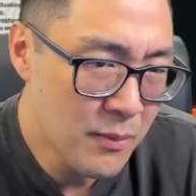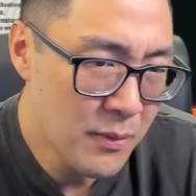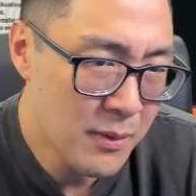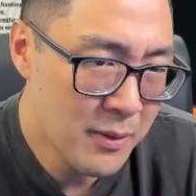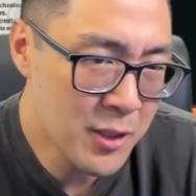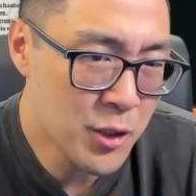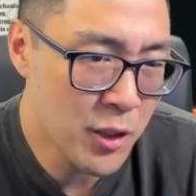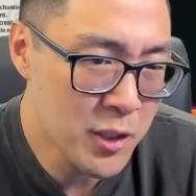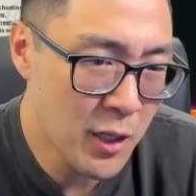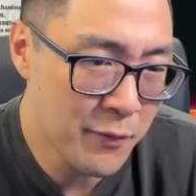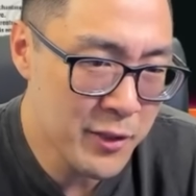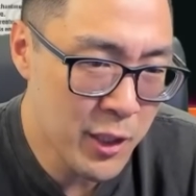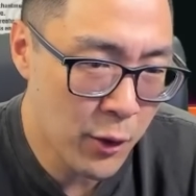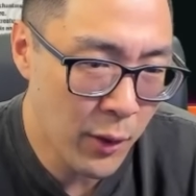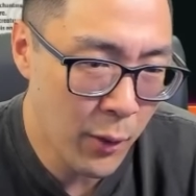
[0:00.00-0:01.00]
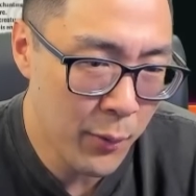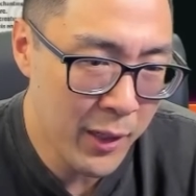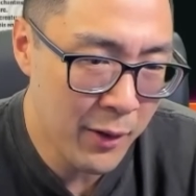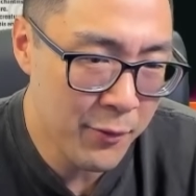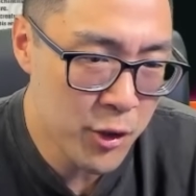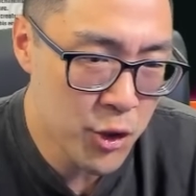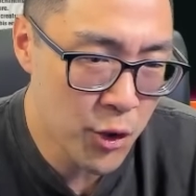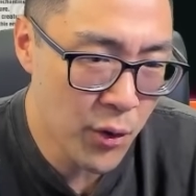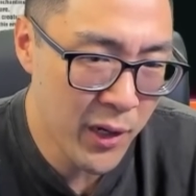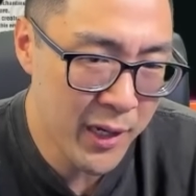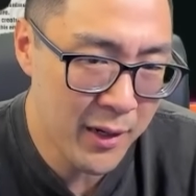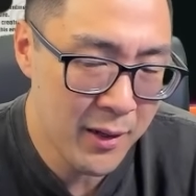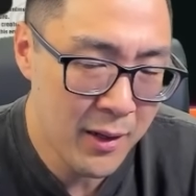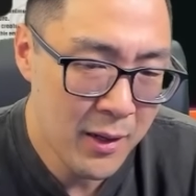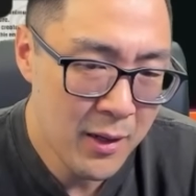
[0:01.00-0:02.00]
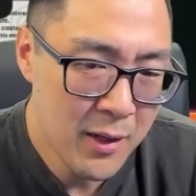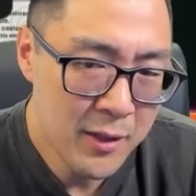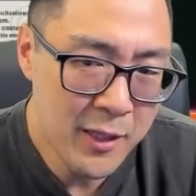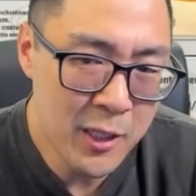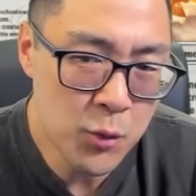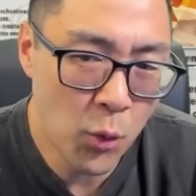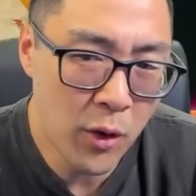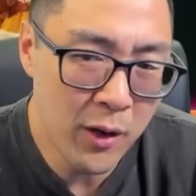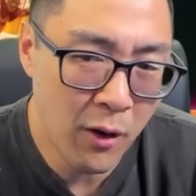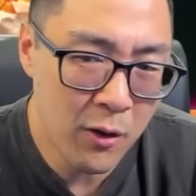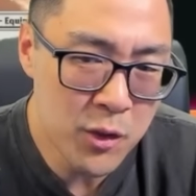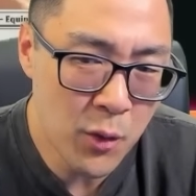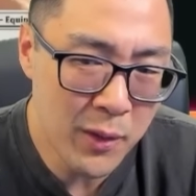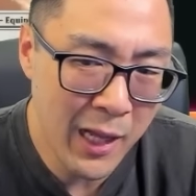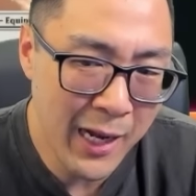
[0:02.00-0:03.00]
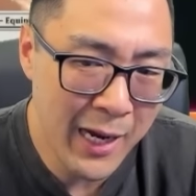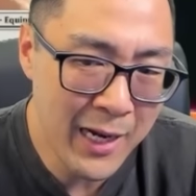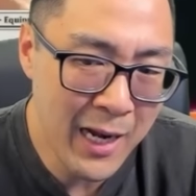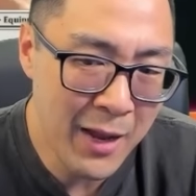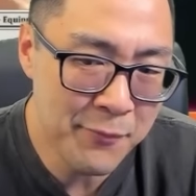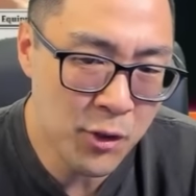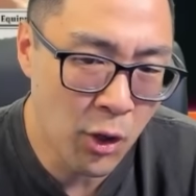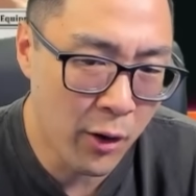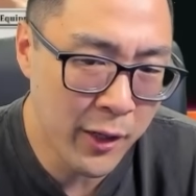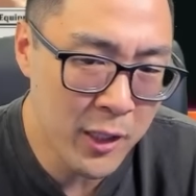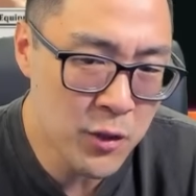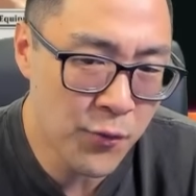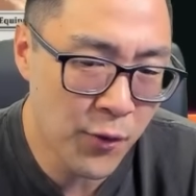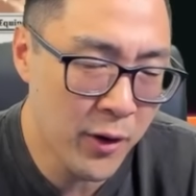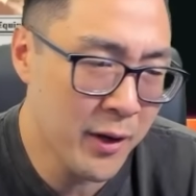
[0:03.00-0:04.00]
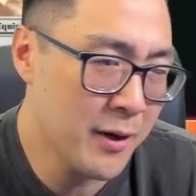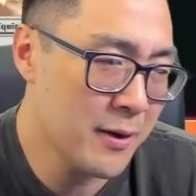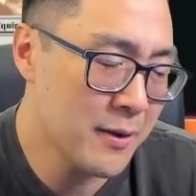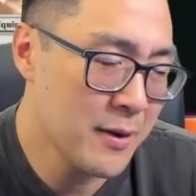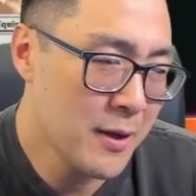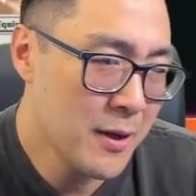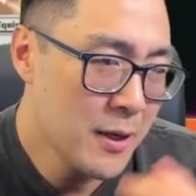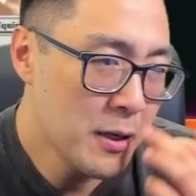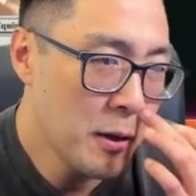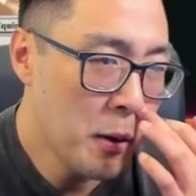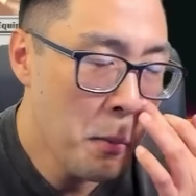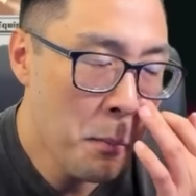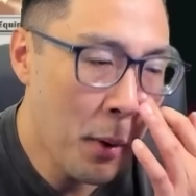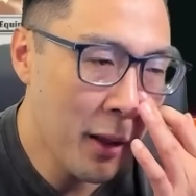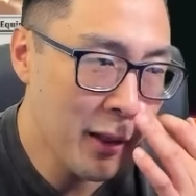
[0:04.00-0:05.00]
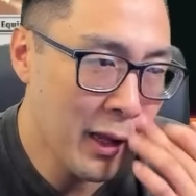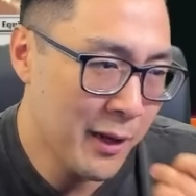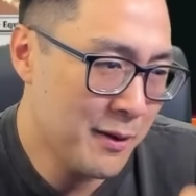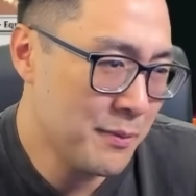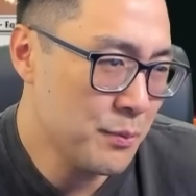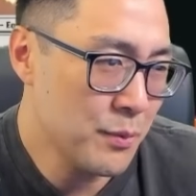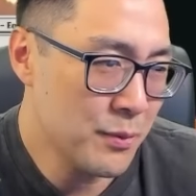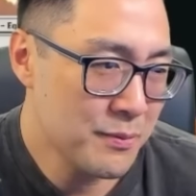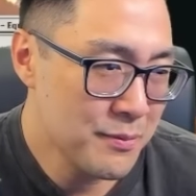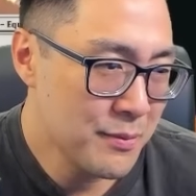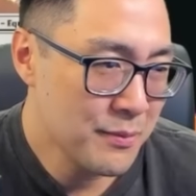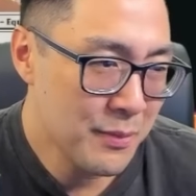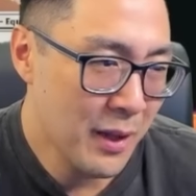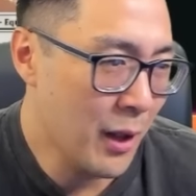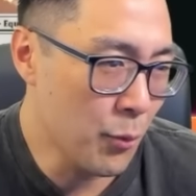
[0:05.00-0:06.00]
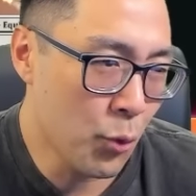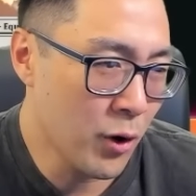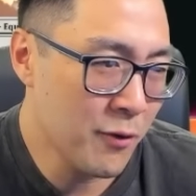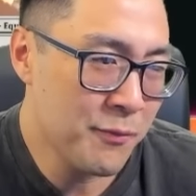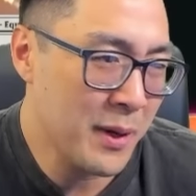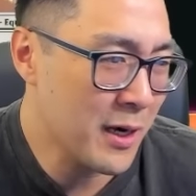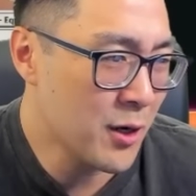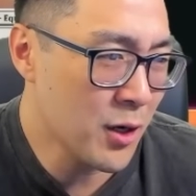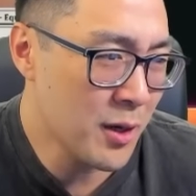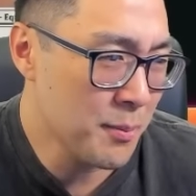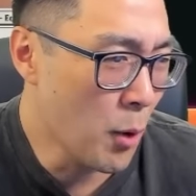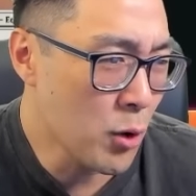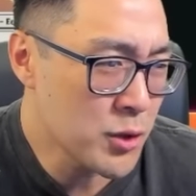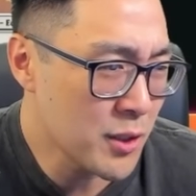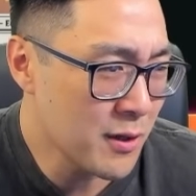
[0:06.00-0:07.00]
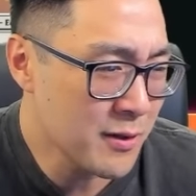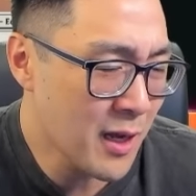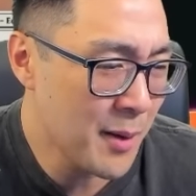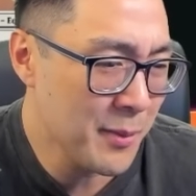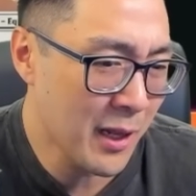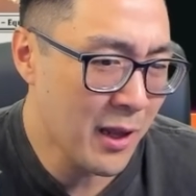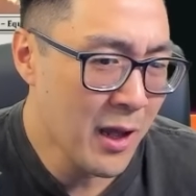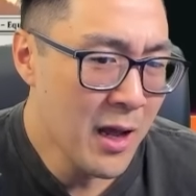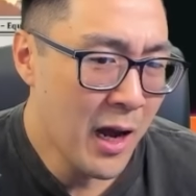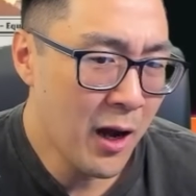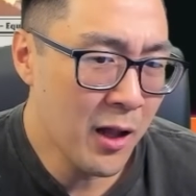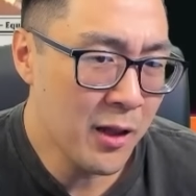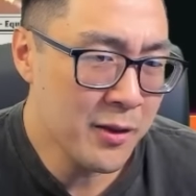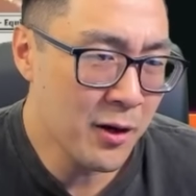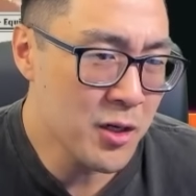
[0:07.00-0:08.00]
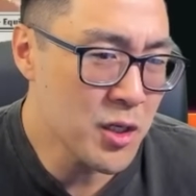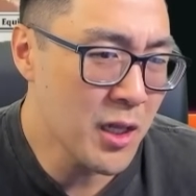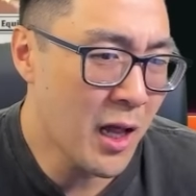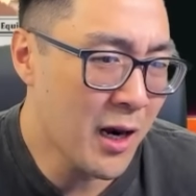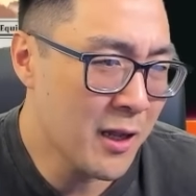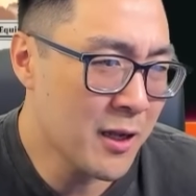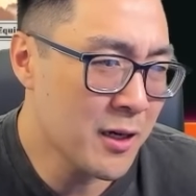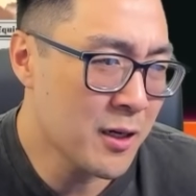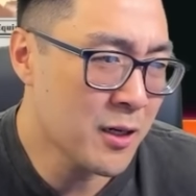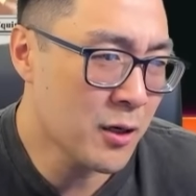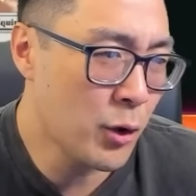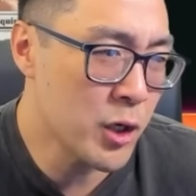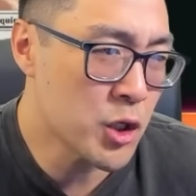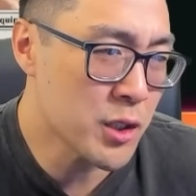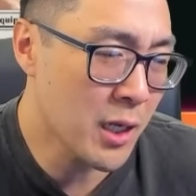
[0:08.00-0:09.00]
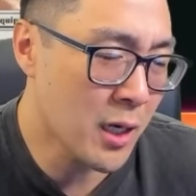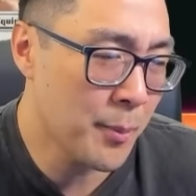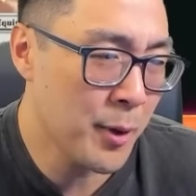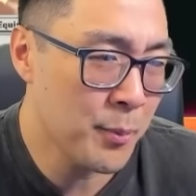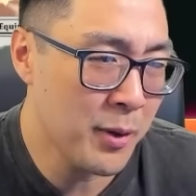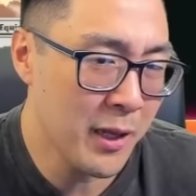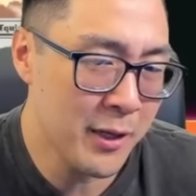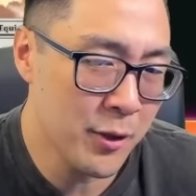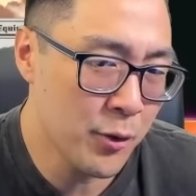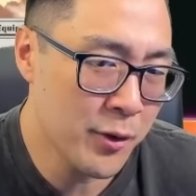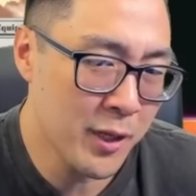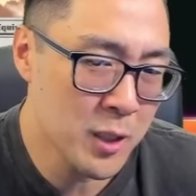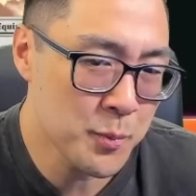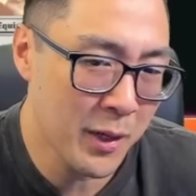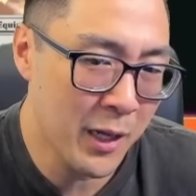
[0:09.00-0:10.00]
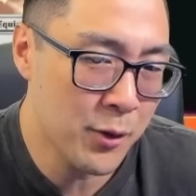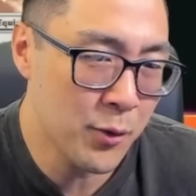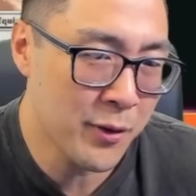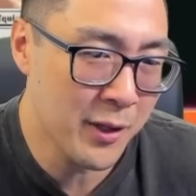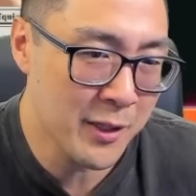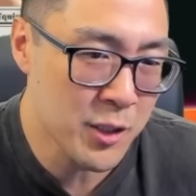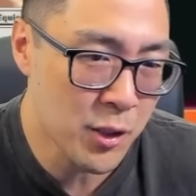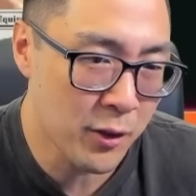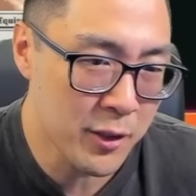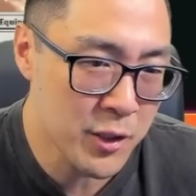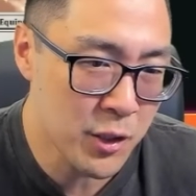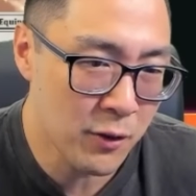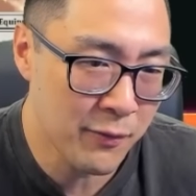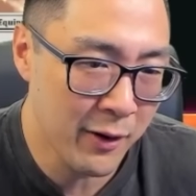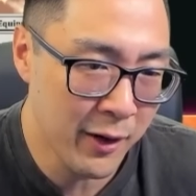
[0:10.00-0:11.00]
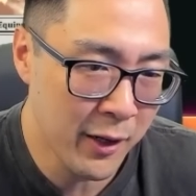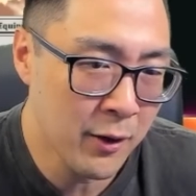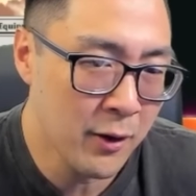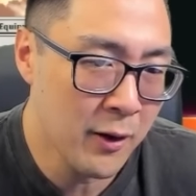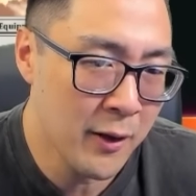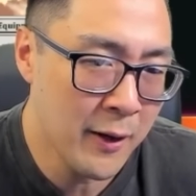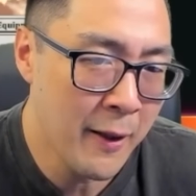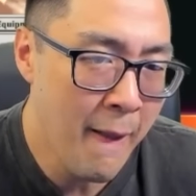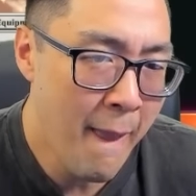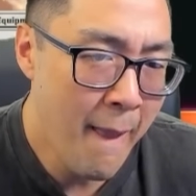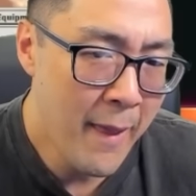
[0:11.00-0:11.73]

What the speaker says: This card's obviously great. We never drew it. This one also, like, I didn't have targets for it, but like it would have been good in most of the time. Like there's a lot of good creatures that come into play and do things, but I do think this card is still very good.